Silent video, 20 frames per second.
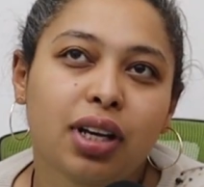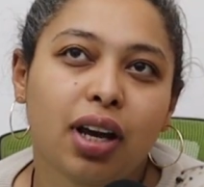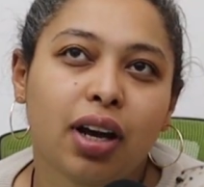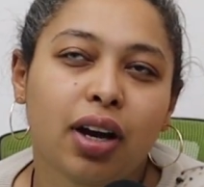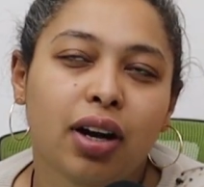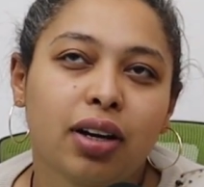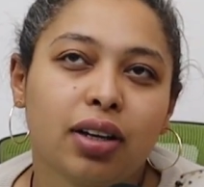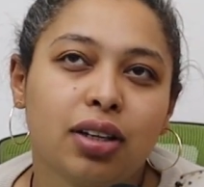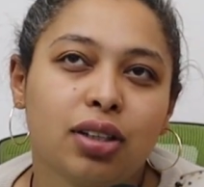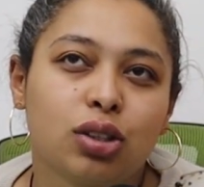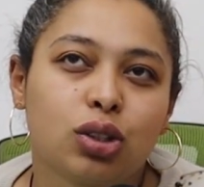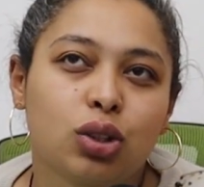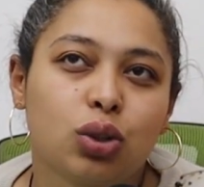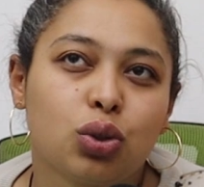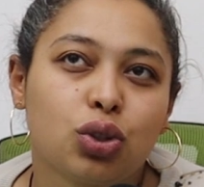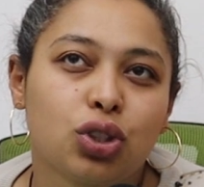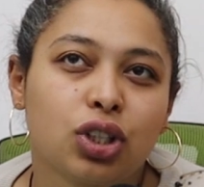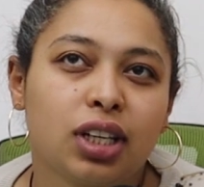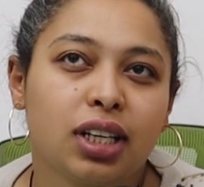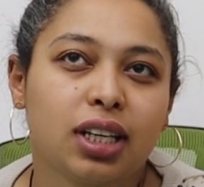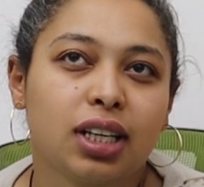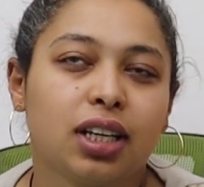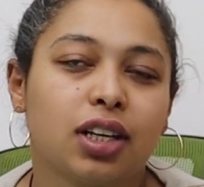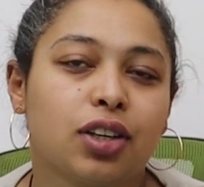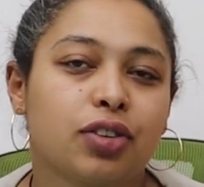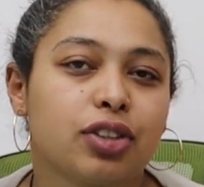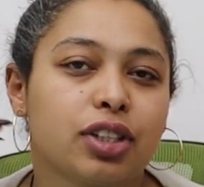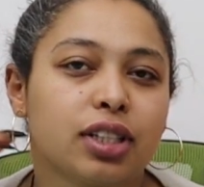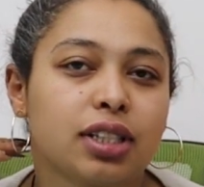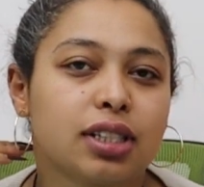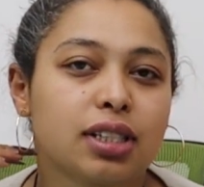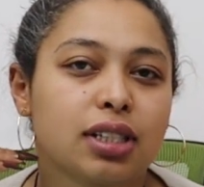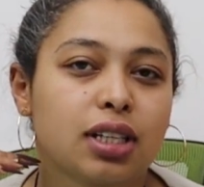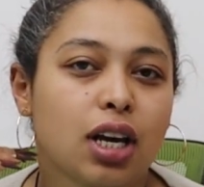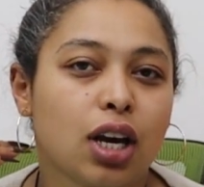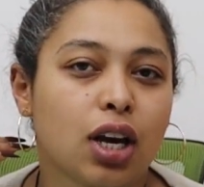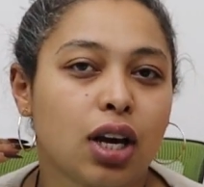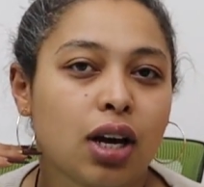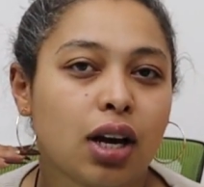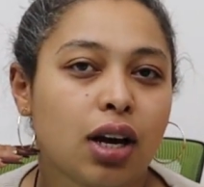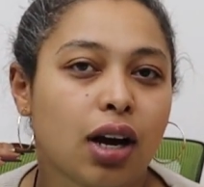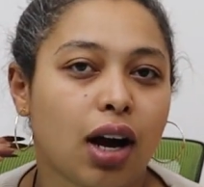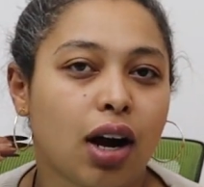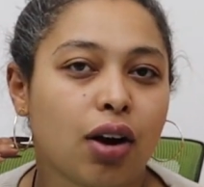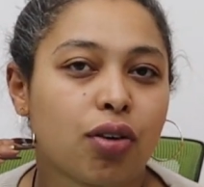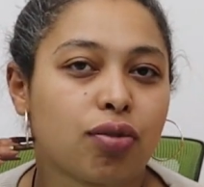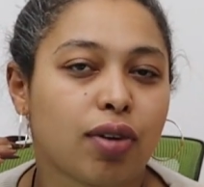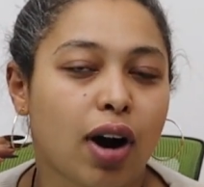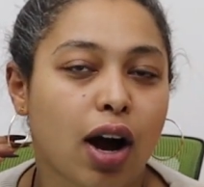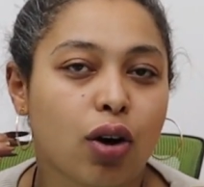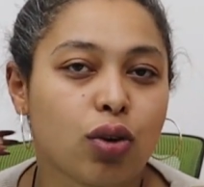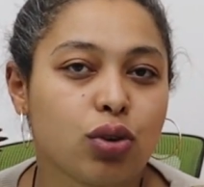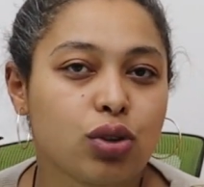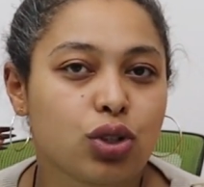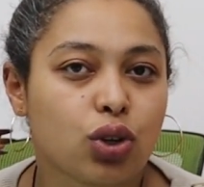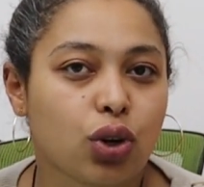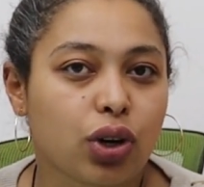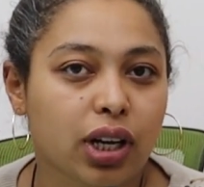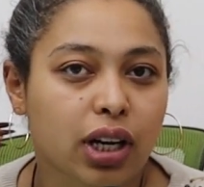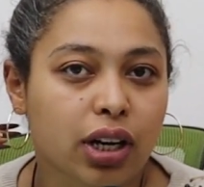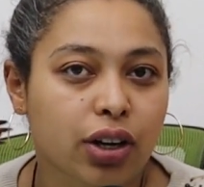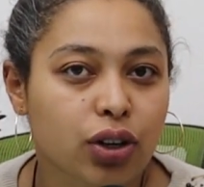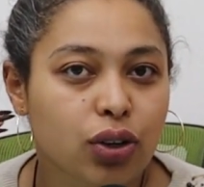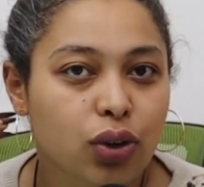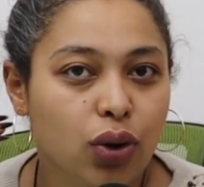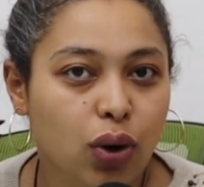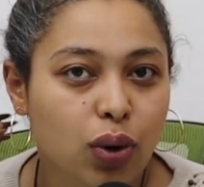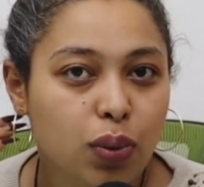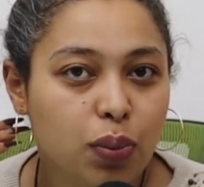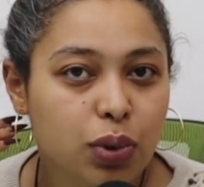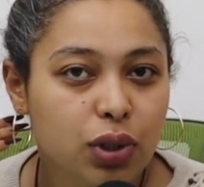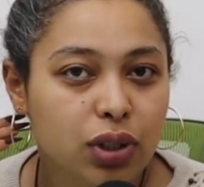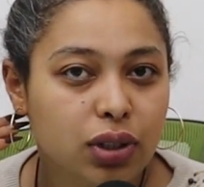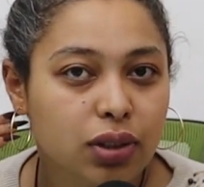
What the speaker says: hair is usually if it's around your earlobe.